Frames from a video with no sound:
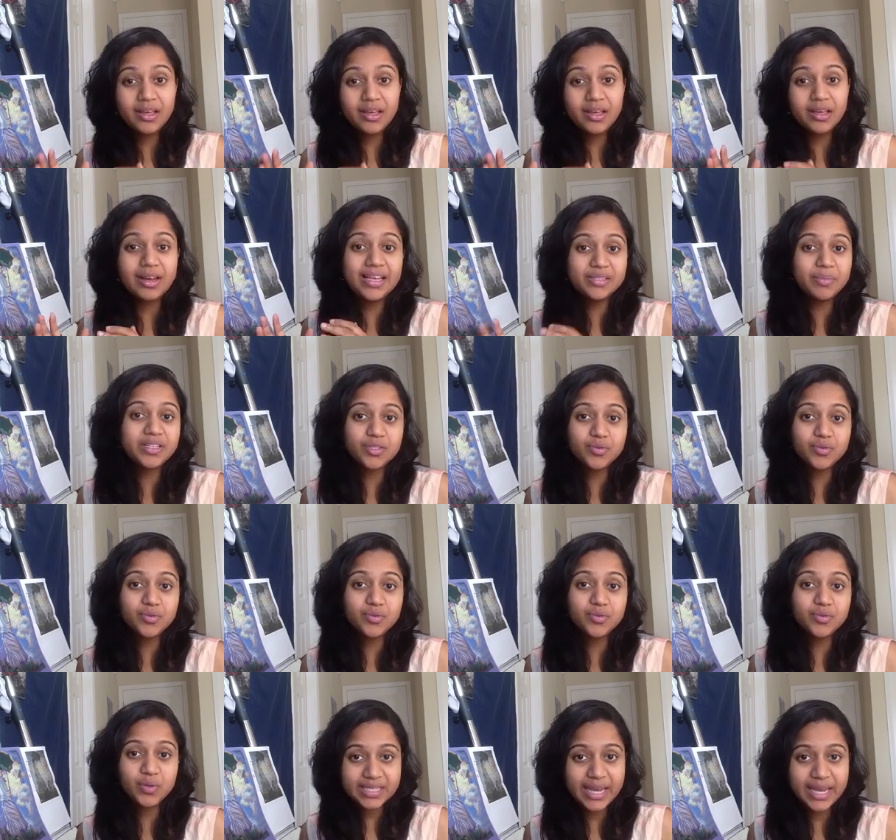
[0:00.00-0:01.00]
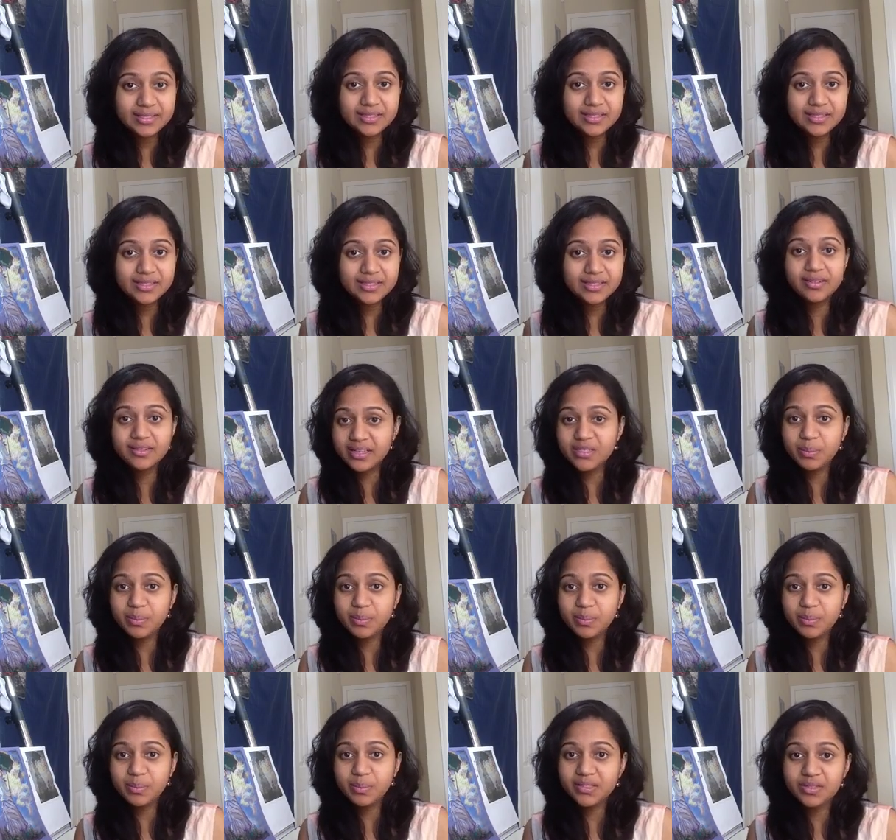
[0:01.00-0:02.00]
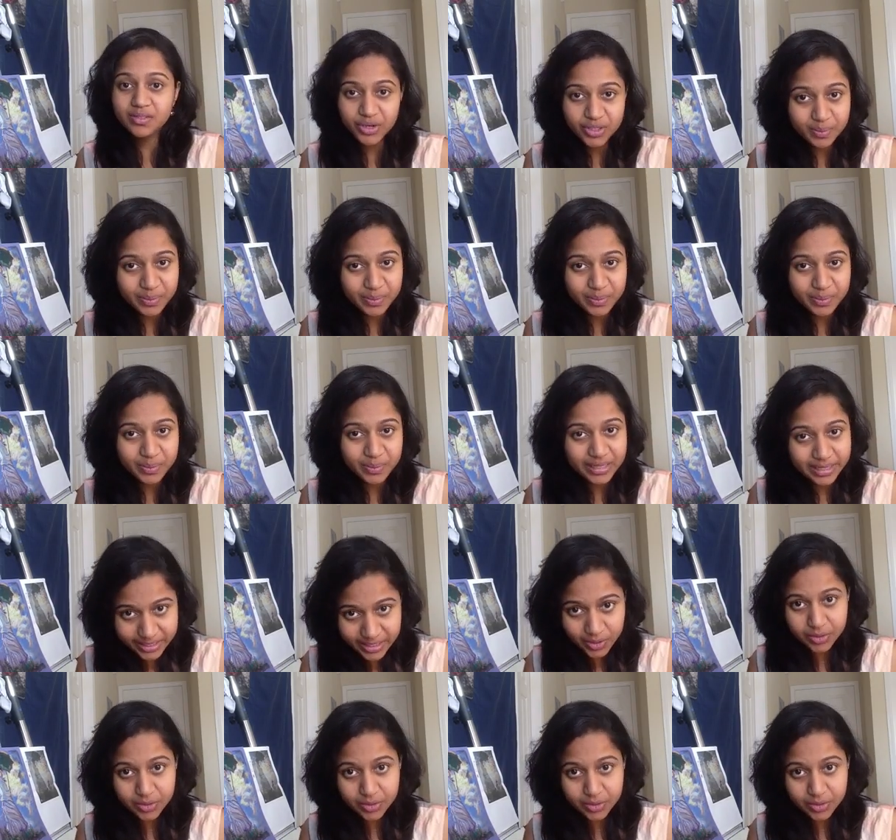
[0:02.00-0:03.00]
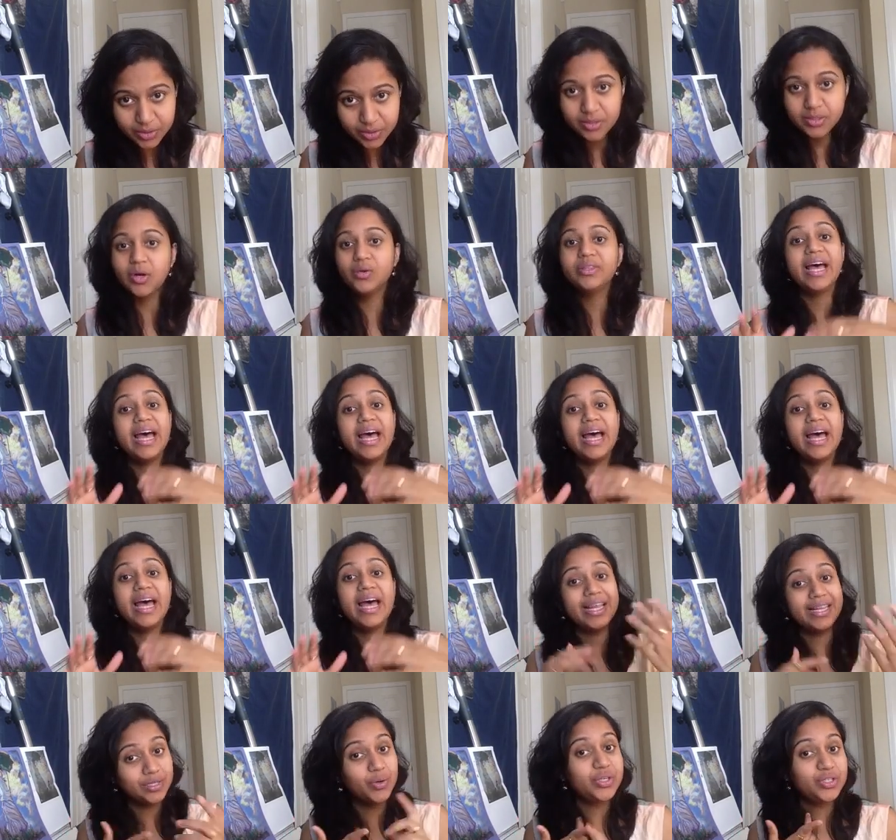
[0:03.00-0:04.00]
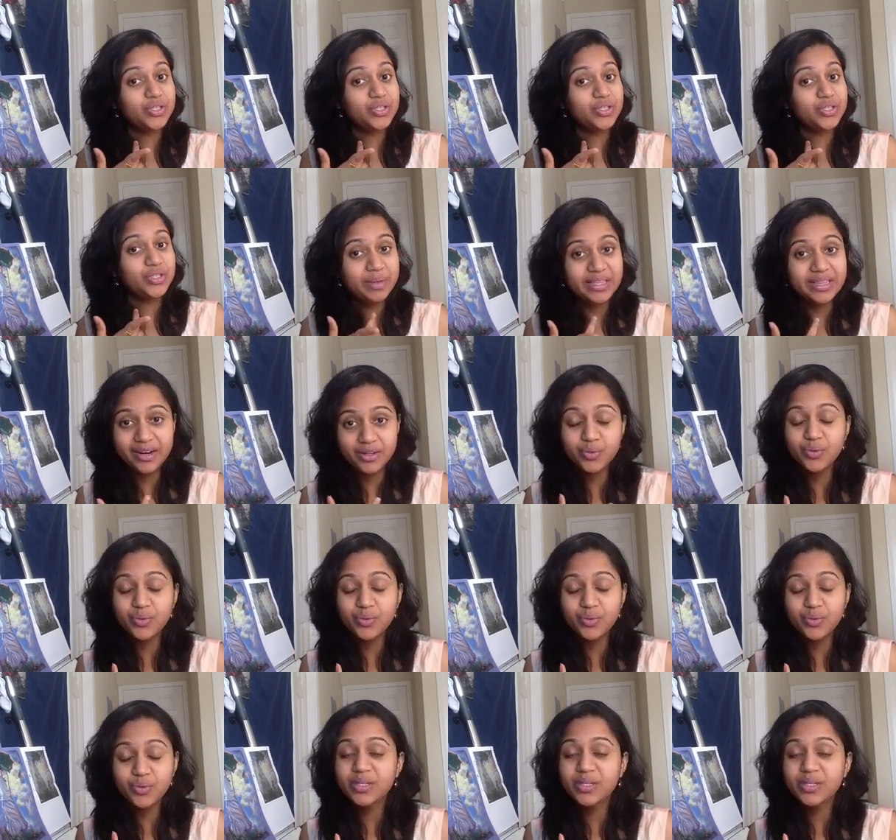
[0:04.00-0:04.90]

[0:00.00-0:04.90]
Last month was Cancer, this month going to be Leo's, so that's going to be there too.